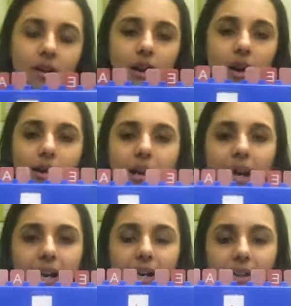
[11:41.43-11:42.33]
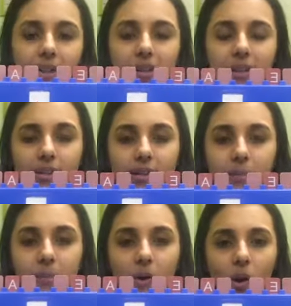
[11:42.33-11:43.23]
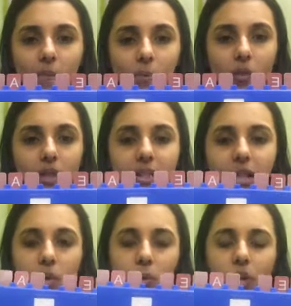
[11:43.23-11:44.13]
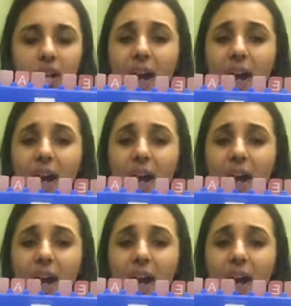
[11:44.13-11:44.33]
Alright, I think there's a problem with the network.